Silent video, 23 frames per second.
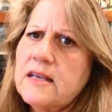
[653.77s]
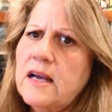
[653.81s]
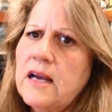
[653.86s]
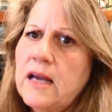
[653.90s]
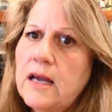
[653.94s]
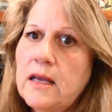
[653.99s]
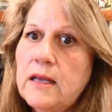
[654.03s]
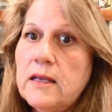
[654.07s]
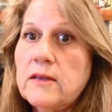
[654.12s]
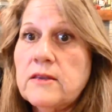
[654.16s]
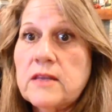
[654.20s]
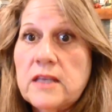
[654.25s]

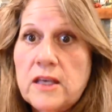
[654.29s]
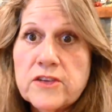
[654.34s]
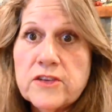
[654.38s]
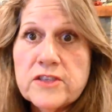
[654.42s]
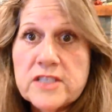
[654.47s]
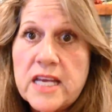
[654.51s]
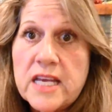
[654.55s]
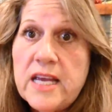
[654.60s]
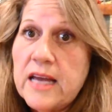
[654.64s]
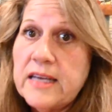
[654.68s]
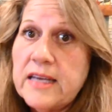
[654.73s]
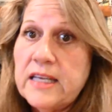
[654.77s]
I the other
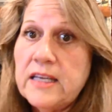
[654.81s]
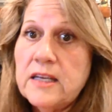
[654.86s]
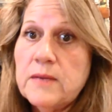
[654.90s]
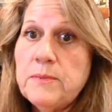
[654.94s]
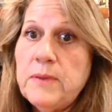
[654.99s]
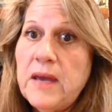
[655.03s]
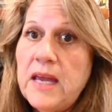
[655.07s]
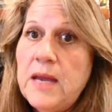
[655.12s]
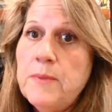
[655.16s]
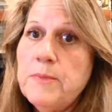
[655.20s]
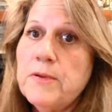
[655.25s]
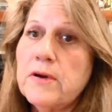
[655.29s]
day I needed
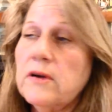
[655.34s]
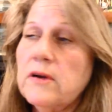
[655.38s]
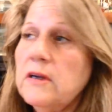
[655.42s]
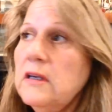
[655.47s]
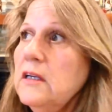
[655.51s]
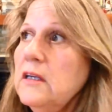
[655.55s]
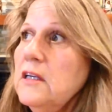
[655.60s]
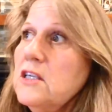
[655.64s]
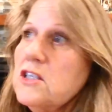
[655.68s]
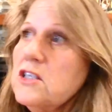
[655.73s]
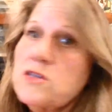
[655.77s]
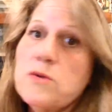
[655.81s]
paper,
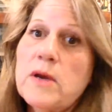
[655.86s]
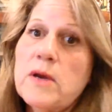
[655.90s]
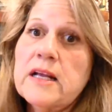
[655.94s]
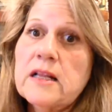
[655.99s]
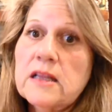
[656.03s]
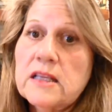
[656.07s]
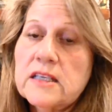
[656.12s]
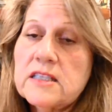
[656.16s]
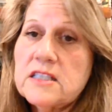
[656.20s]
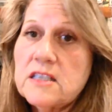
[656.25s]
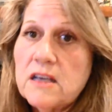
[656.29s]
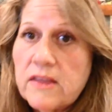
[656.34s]
so I
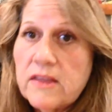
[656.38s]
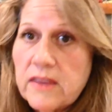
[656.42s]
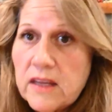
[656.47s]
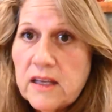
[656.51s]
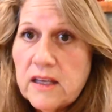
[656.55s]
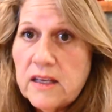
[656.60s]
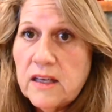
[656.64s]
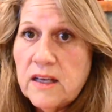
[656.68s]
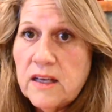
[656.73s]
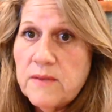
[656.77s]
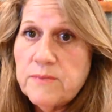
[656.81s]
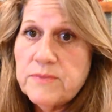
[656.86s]
clicked on
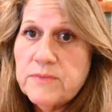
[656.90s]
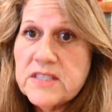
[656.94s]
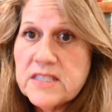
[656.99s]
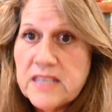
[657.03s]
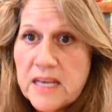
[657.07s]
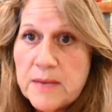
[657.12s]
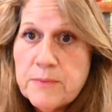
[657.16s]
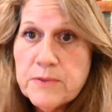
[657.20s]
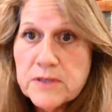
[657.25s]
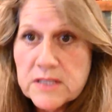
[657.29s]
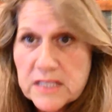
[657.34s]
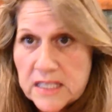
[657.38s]
the um,
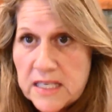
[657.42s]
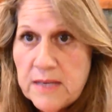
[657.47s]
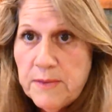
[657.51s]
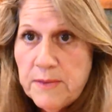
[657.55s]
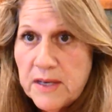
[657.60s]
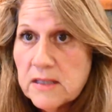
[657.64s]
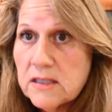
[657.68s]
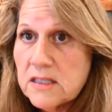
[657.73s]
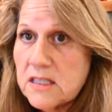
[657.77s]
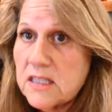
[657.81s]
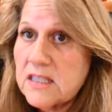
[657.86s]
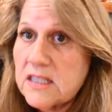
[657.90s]
Staples
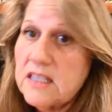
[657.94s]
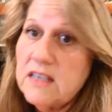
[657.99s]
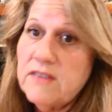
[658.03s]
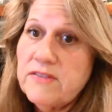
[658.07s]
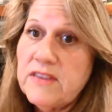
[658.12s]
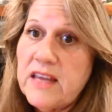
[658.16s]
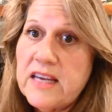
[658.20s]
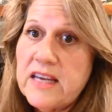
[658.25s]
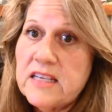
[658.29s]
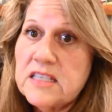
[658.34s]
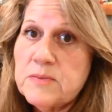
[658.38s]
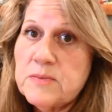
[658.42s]
emails to see if
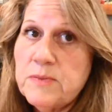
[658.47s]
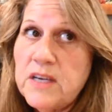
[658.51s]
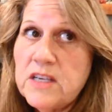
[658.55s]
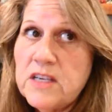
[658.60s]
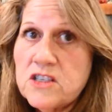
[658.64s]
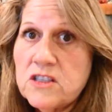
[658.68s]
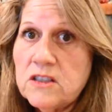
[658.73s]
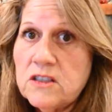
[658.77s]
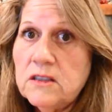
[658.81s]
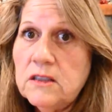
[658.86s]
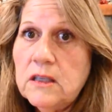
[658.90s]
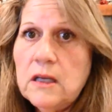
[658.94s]
they had a
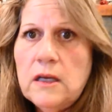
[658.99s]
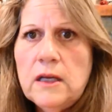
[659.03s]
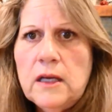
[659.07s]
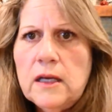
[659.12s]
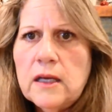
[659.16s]
special,